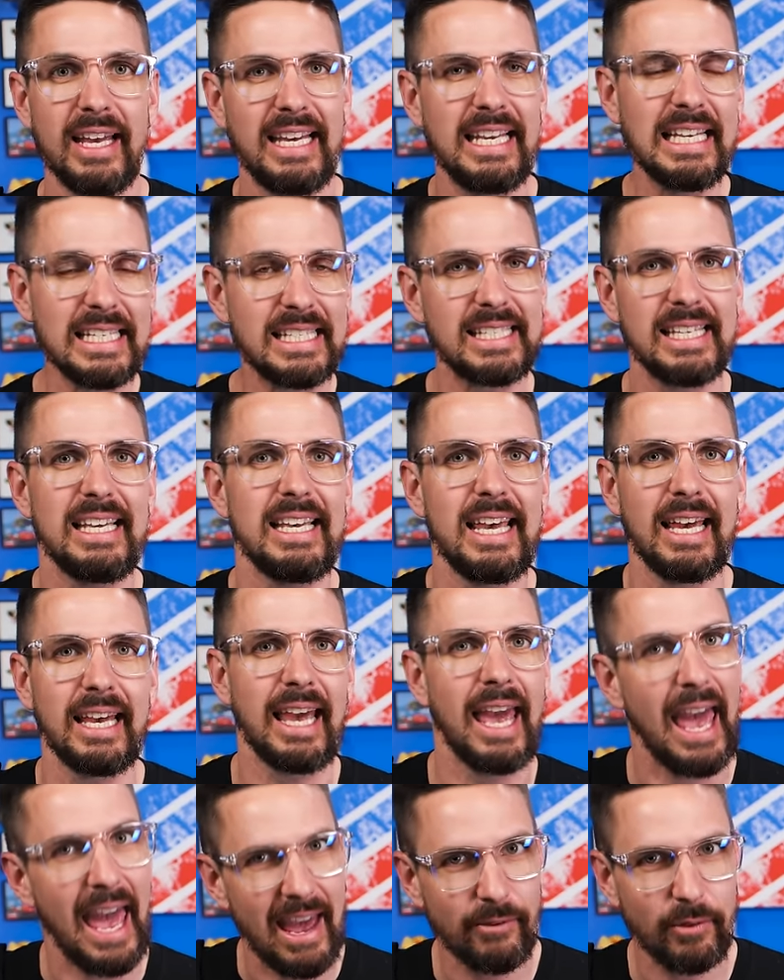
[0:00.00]
He's
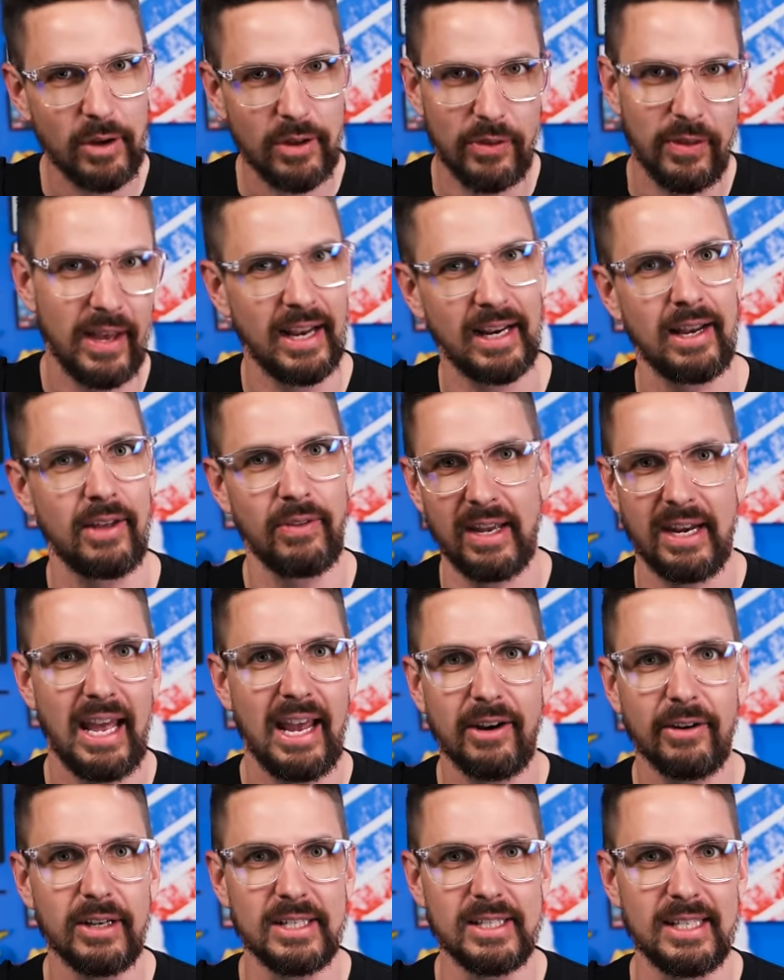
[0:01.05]
seeing everything that
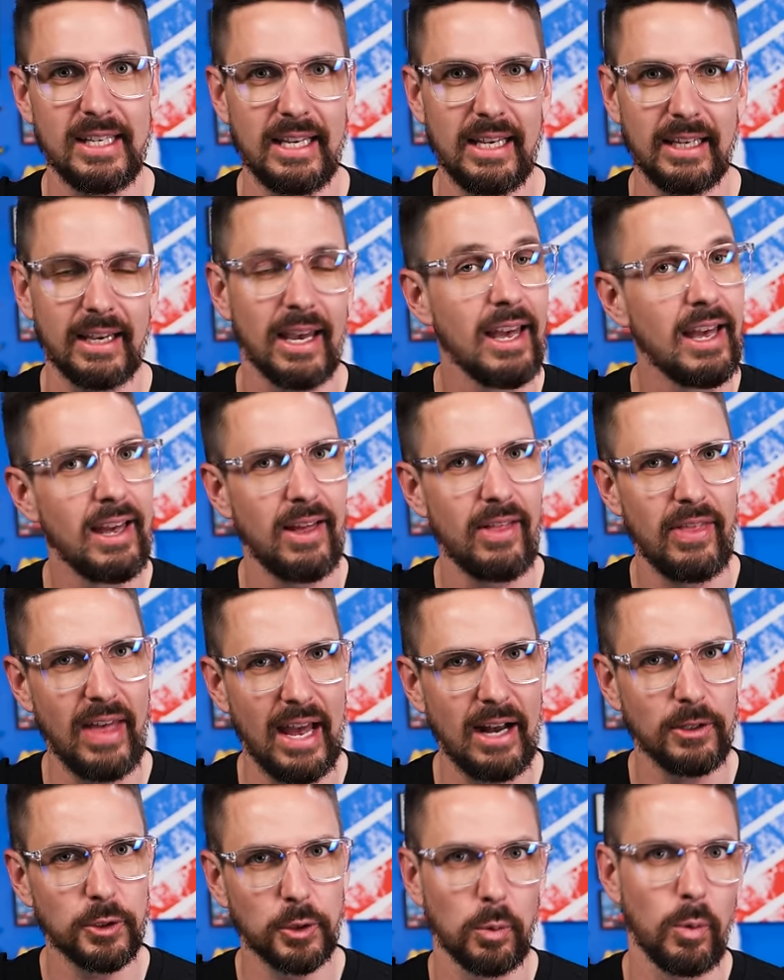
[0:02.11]
Harry's seeing, the
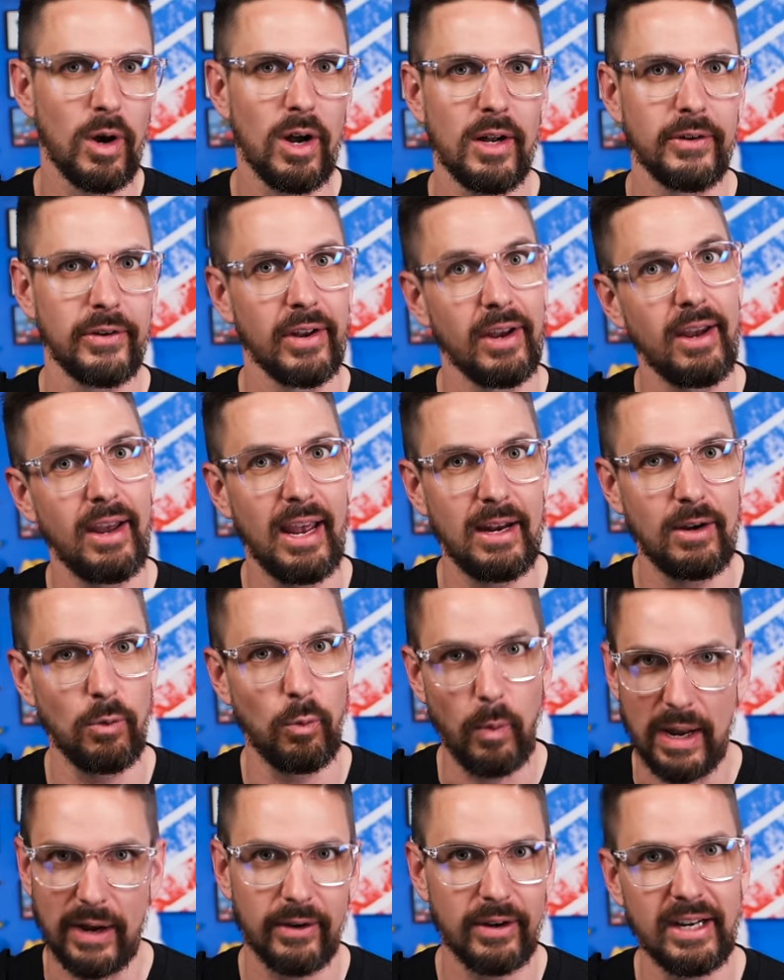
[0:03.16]
Elder Wand and
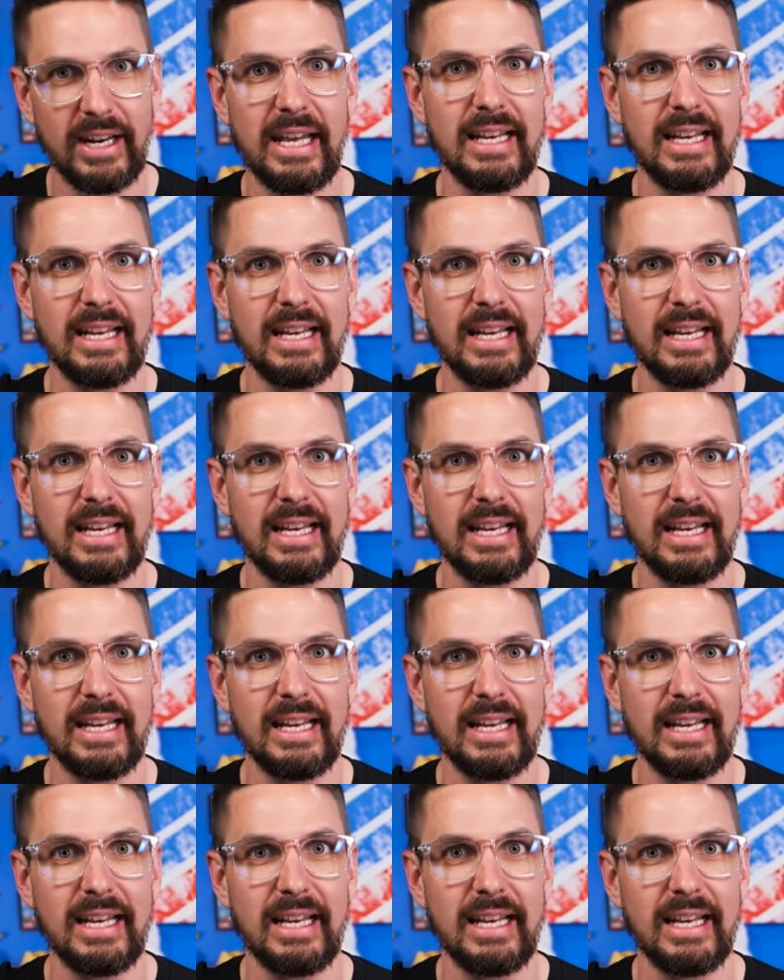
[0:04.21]
where it